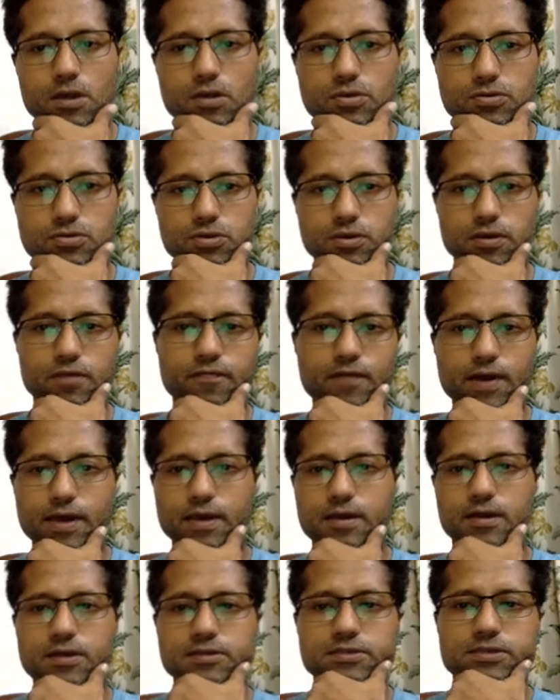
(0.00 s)
So if I
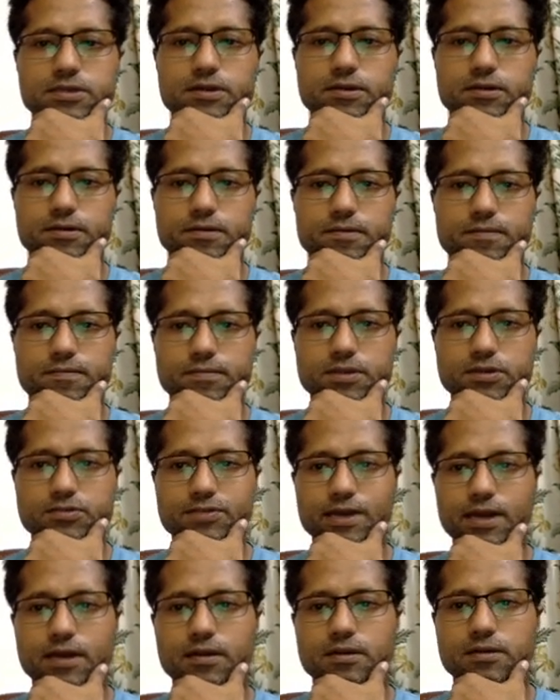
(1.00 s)
consider the
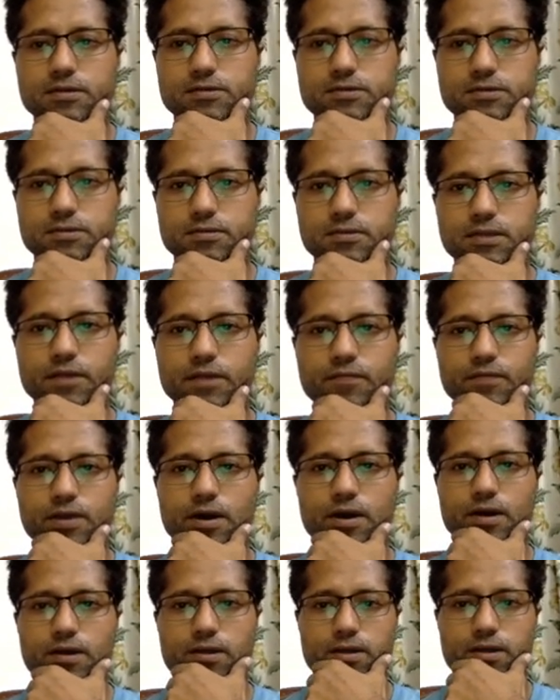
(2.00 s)
triangles that we
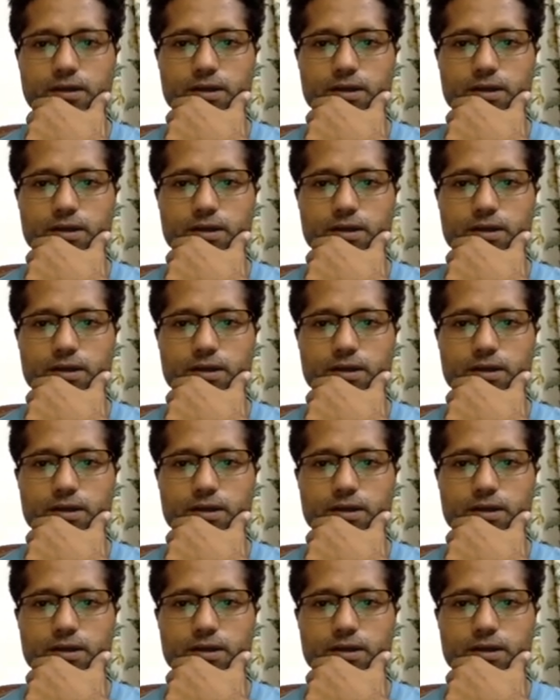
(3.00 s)
are